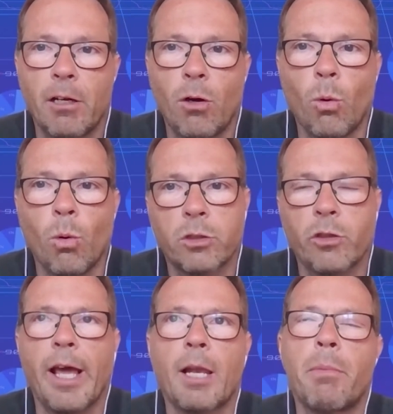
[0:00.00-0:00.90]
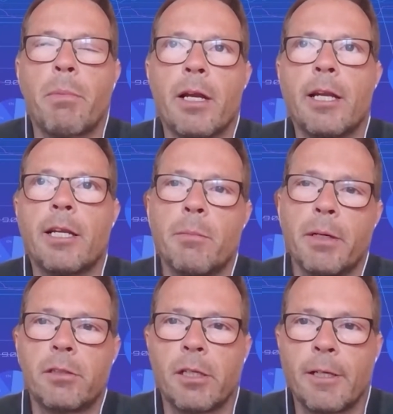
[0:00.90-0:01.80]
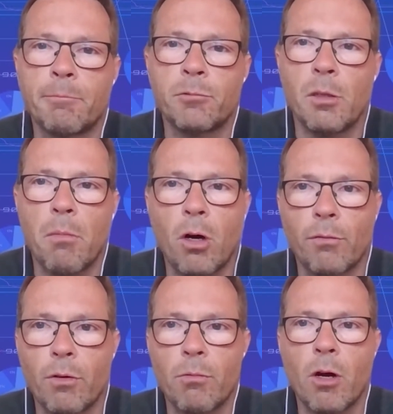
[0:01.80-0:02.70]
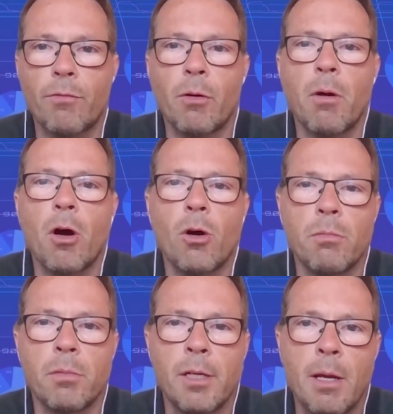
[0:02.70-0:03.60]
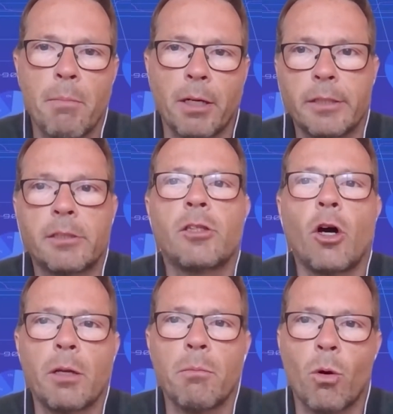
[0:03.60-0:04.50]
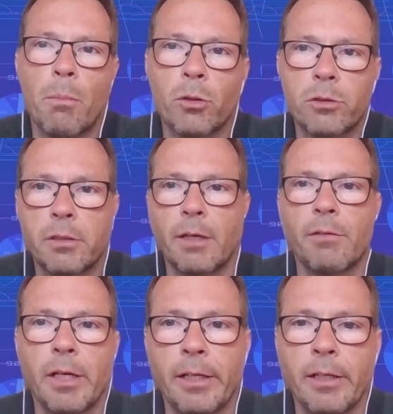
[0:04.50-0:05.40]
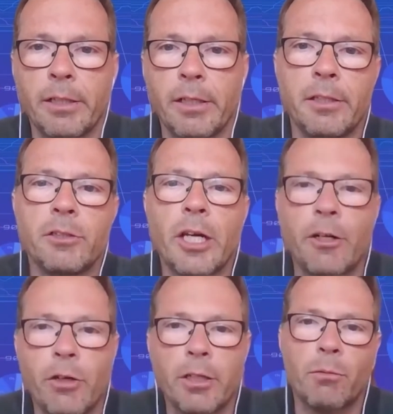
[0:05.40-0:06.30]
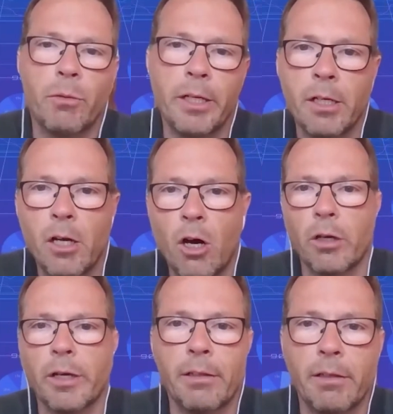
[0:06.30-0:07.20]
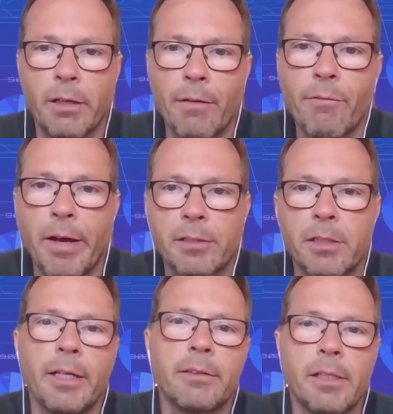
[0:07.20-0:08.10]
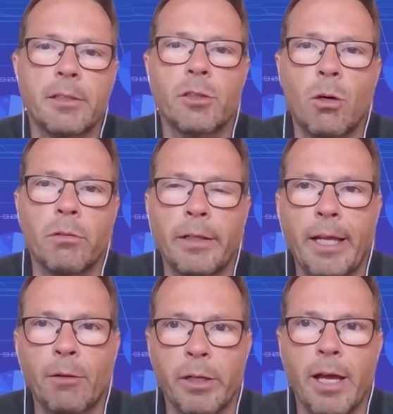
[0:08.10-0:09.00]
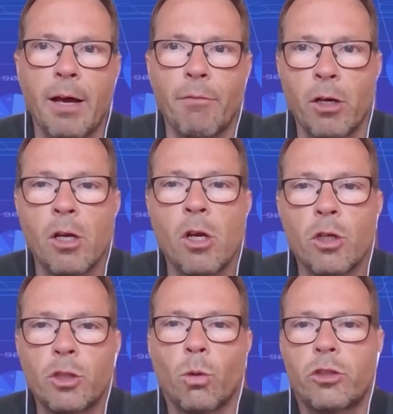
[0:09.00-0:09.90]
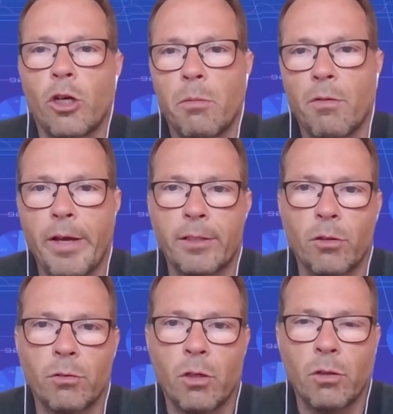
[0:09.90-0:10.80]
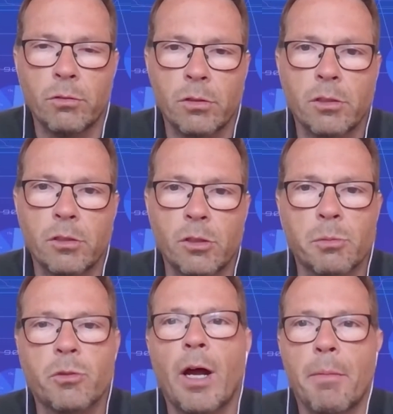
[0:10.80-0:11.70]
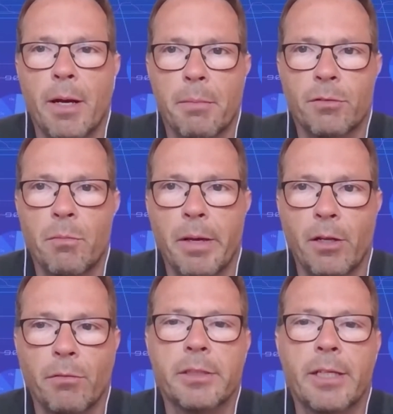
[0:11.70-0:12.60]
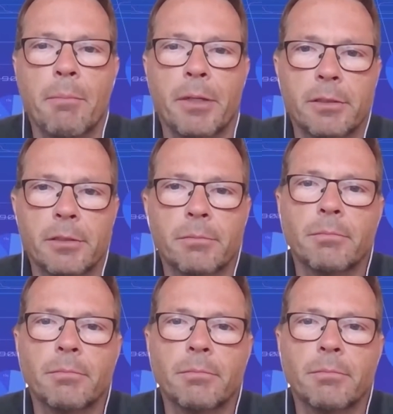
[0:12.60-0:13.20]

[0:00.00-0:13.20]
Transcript: also helping a little bit the demand for work from home. But it's turning more positive in general that we are getting vaccinated and so on, and that will have a short-term effect on subscriber numbers for many of these companies.